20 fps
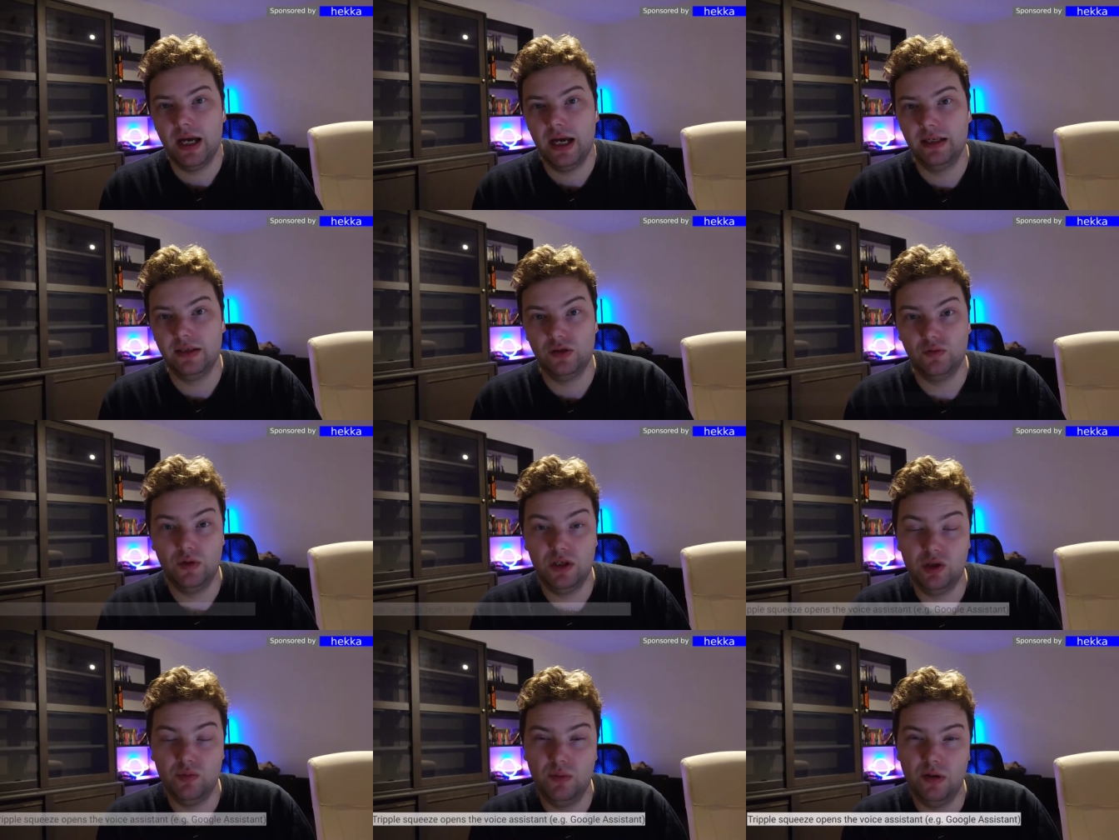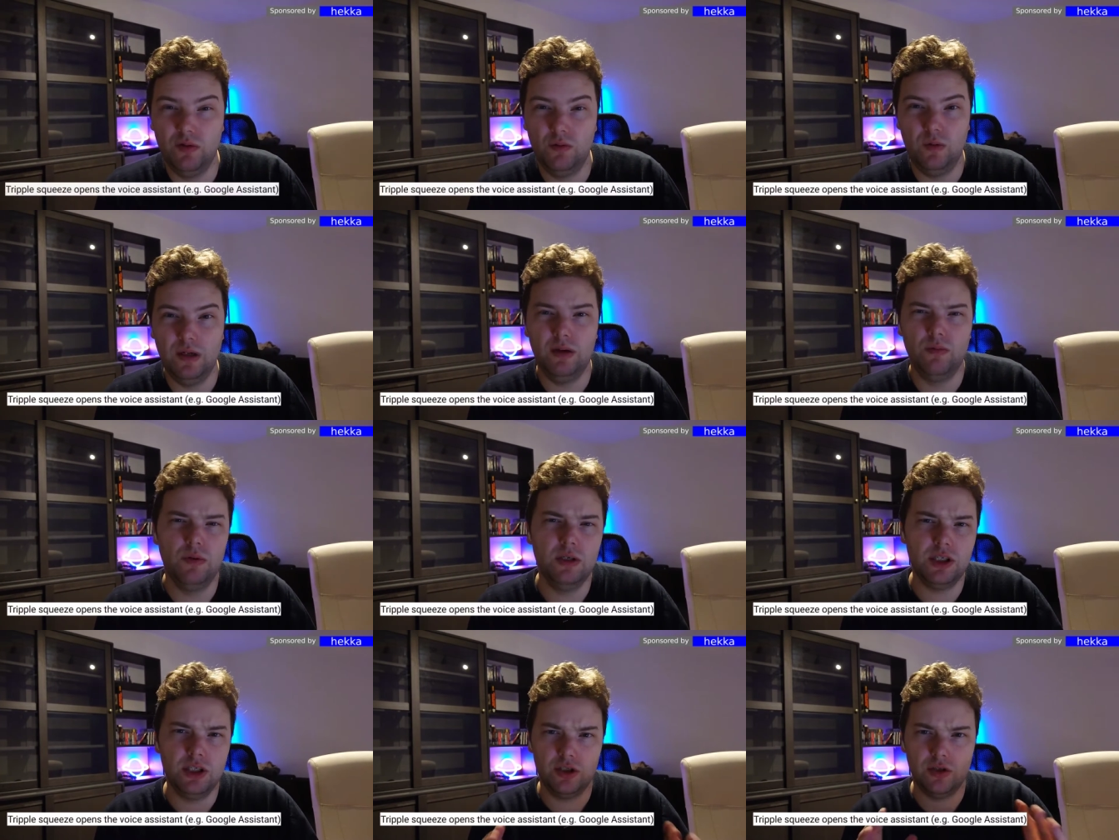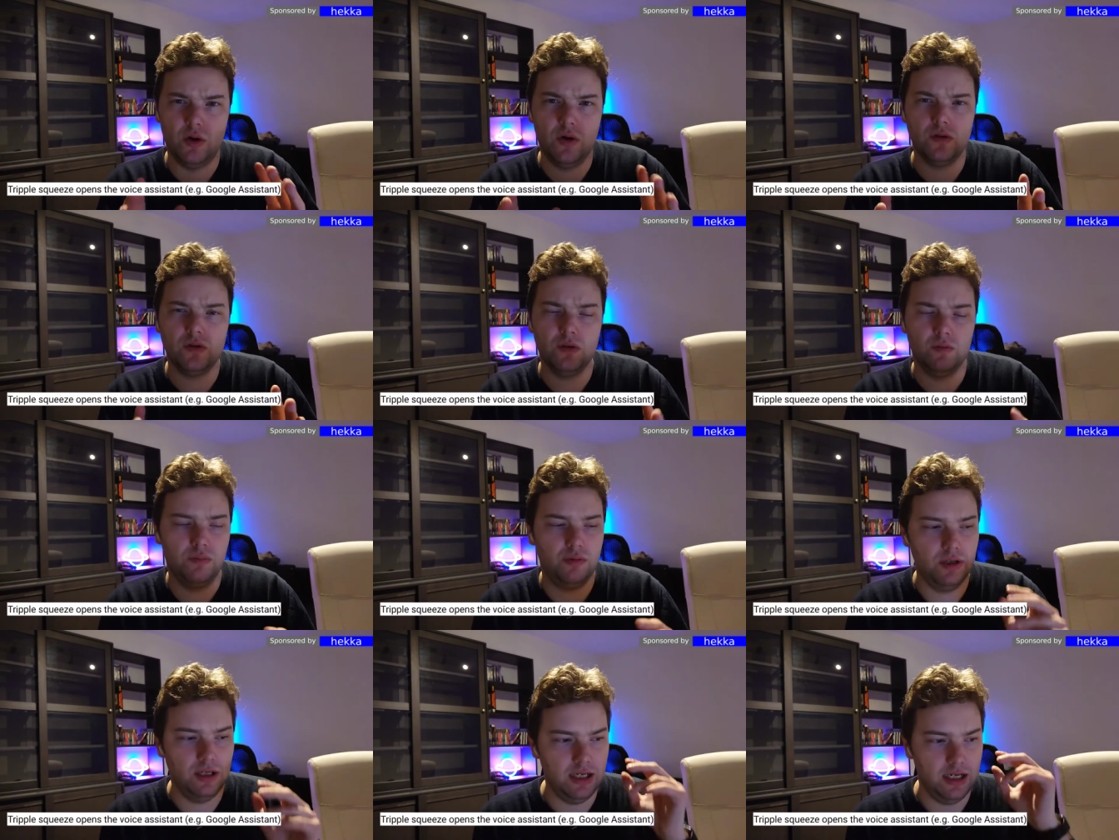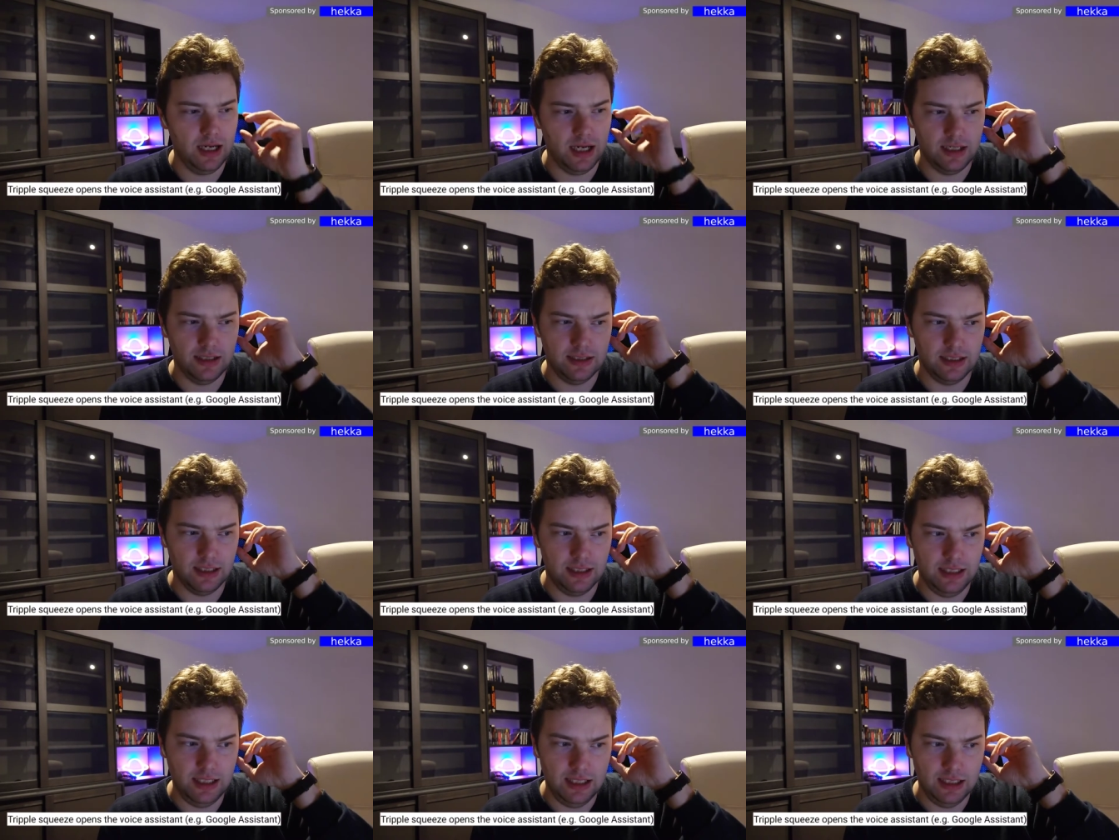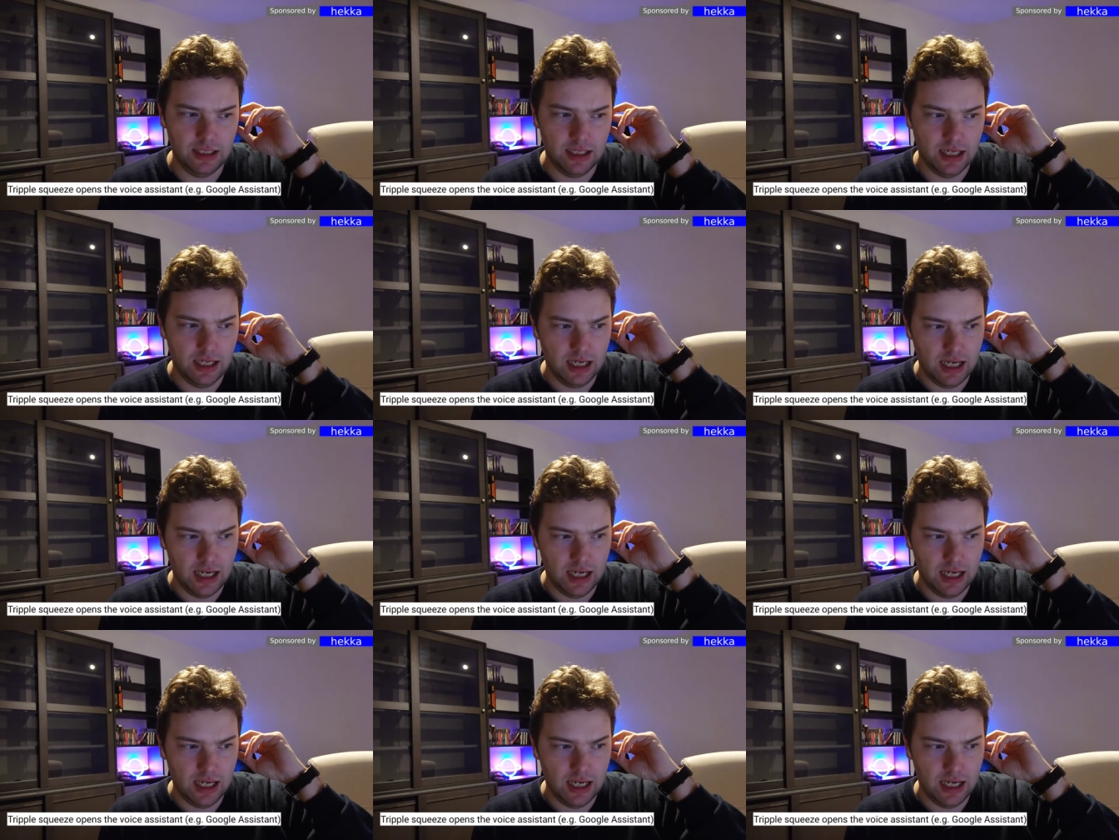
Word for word: and switch between, which is also pretty nice and neat